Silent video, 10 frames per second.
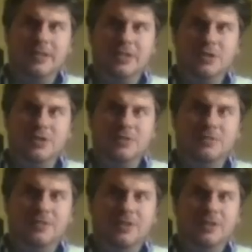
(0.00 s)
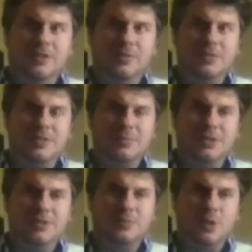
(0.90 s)
Like you can feel it when
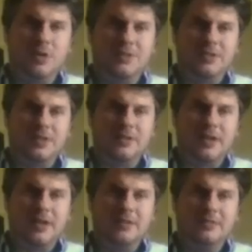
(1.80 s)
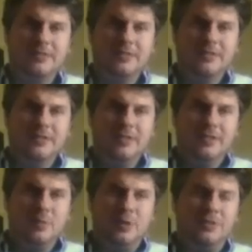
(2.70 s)
somebody works like that.
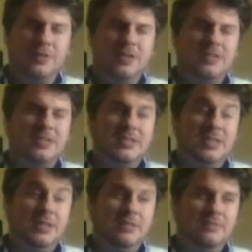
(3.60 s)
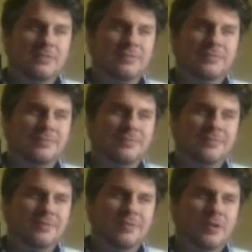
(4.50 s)
And one of the things Steve,
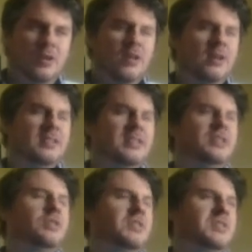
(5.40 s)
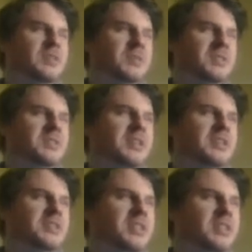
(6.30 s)
it's interesting because at
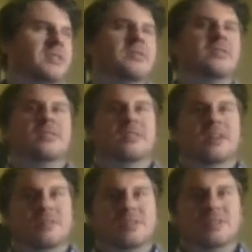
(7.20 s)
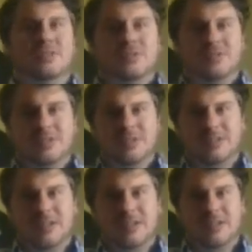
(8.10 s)
18 was introduced to
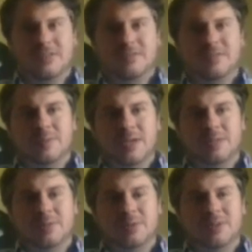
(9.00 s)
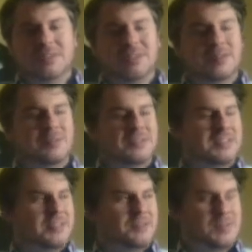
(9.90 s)
this idea of the space between the
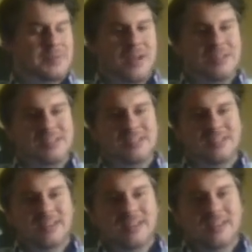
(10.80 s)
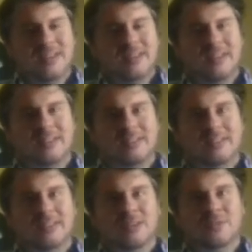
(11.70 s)
stimulus and the response. And I got
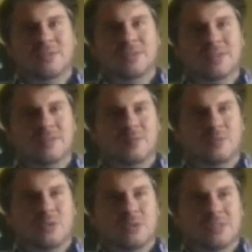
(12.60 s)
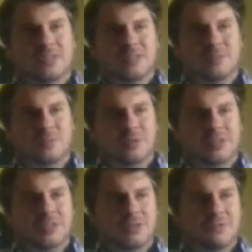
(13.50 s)
to interview Stephen Porges a couple
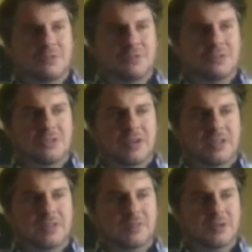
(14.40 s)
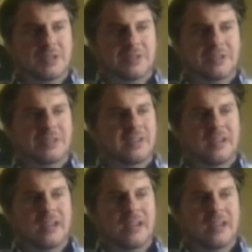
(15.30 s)
weeks ago for a training we're giving.